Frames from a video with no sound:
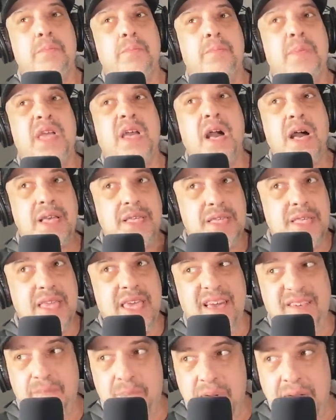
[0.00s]
because
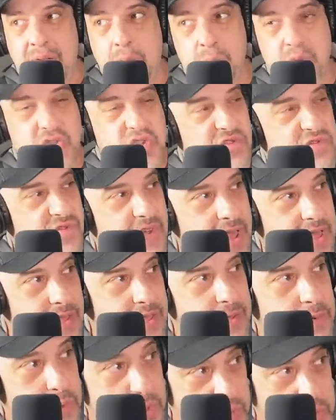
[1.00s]
the FBI was
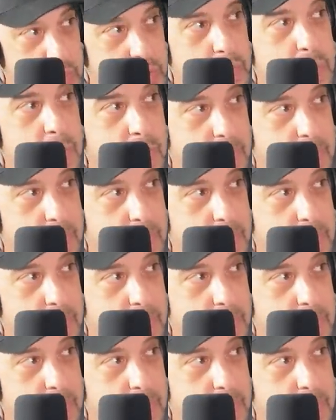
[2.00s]
surveillance was